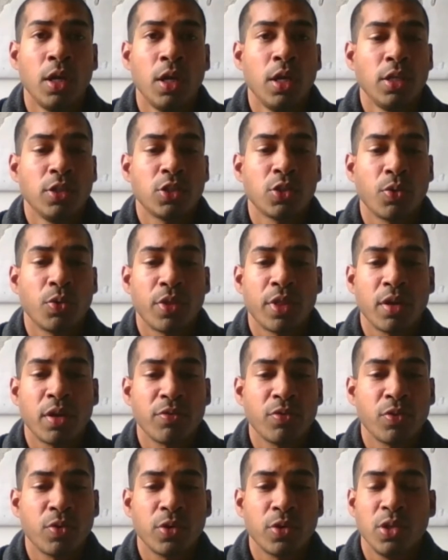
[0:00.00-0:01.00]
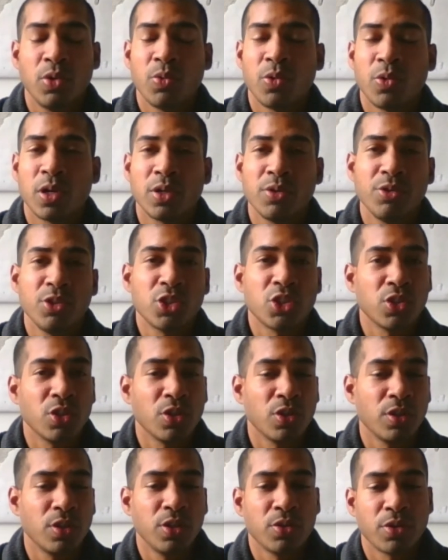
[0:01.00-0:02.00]
So therefore, you want to
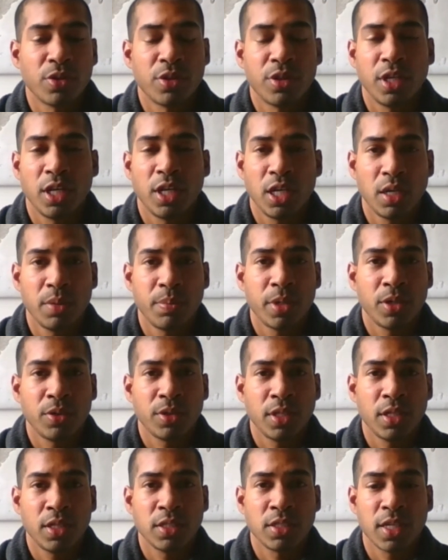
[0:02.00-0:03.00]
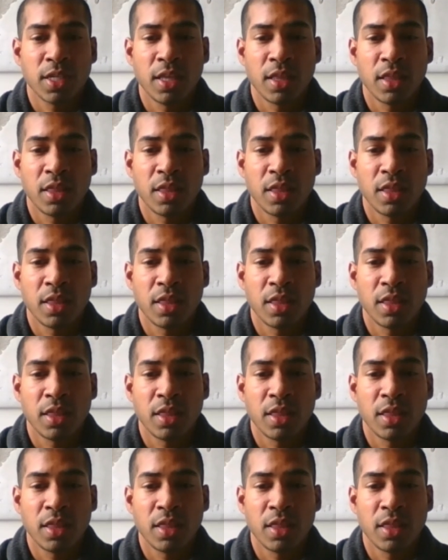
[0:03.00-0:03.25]
ensure you're thinking about this